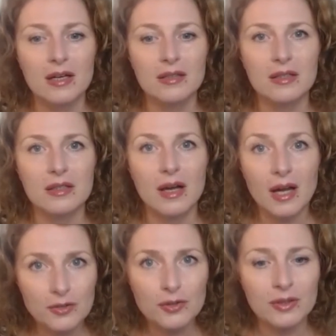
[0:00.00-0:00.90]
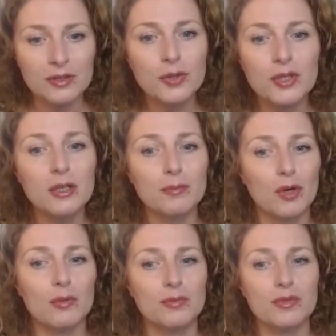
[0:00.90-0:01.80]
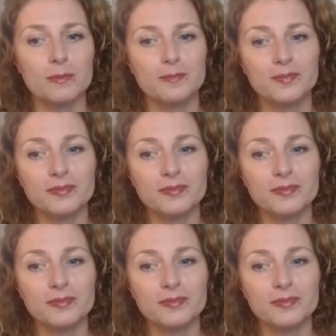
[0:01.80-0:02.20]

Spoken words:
the adrenal problems,